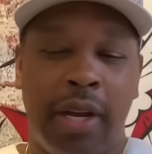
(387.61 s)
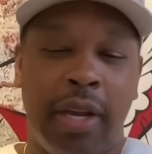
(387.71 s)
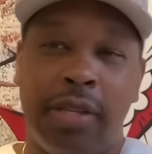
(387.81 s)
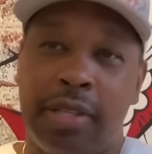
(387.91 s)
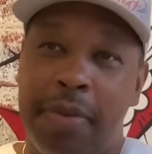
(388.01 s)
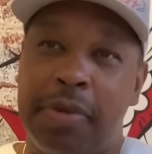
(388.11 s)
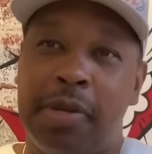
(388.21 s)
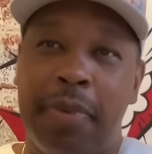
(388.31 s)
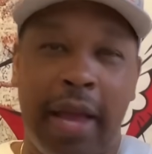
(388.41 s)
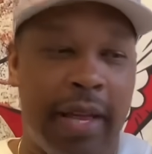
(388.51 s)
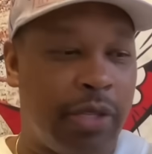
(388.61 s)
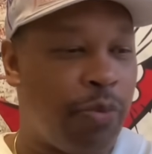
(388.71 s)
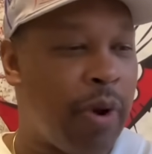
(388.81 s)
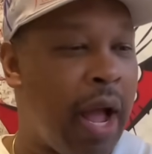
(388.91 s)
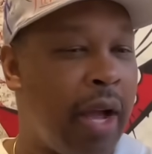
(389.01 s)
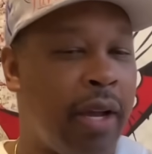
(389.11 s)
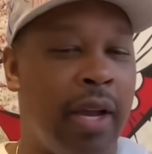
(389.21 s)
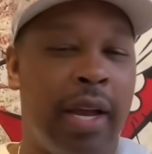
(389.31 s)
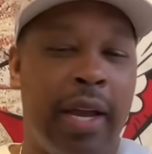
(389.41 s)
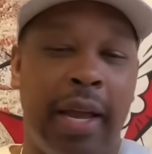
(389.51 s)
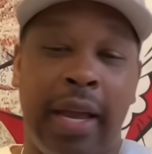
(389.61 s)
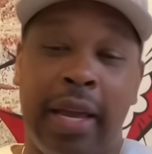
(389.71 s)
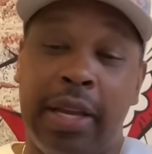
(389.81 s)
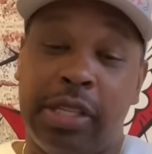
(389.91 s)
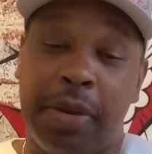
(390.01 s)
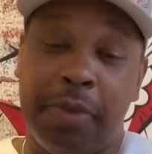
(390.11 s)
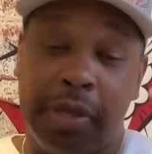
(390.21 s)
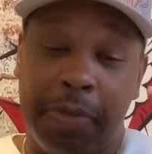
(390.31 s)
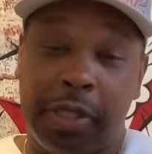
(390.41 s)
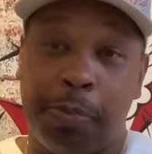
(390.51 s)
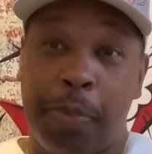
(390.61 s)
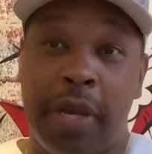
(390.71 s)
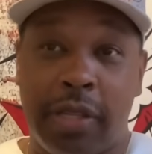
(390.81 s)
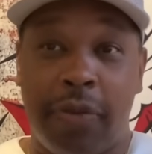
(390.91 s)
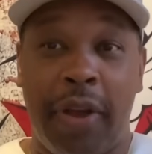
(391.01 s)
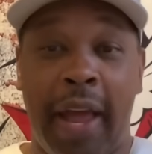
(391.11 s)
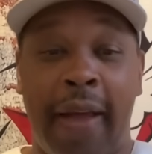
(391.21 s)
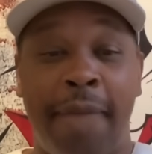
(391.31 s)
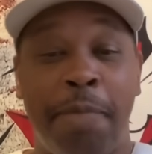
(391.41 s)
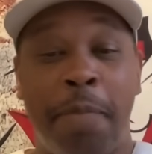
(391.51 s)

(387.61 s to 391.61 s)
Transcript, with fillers: He sent me some hats to rock, and he sent me some expensive hat.